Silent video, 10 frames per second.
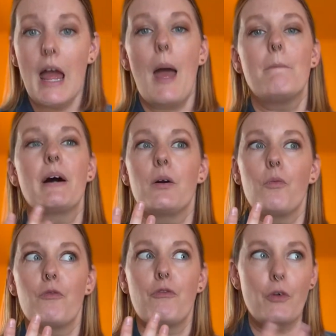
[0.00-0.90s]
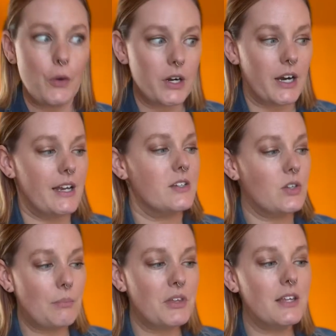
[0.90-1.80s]
but for
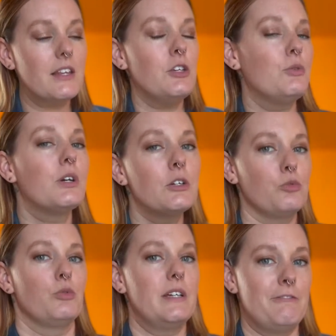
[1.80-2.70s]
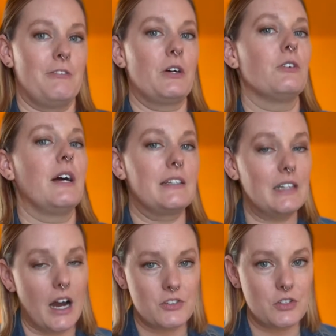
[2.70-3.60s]
something that you can refill and
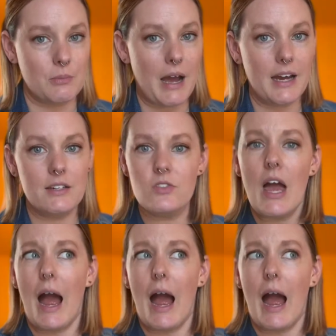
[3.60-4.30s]
customize,